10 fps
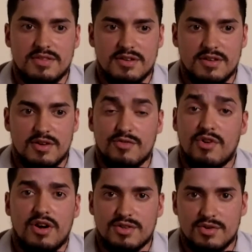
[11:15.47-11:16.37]
the her
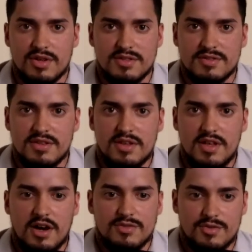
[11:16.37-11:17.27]
wrongdoings,
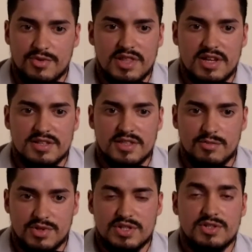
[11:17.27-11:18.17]
helped her realize
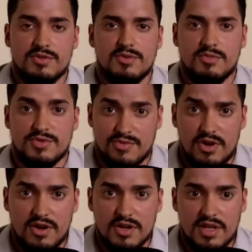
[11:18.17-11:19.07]
that what she's doing was
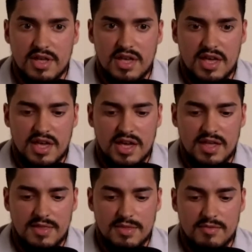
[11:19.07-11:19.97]
wrong,
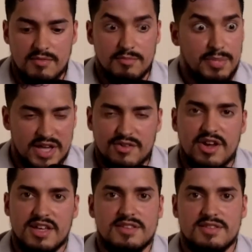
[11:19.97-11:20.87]
and by
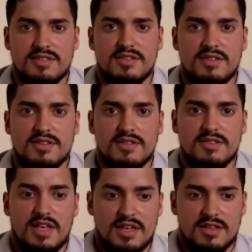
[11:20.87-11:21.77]
grace
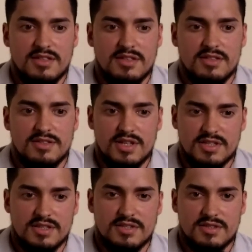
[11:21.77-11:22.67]
that
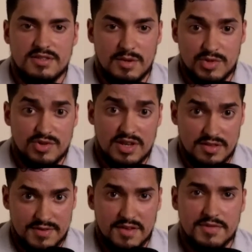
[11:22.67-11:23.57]
Jesus demonstrated
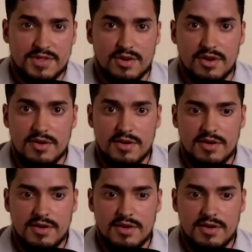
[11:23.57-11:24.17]
and given to her,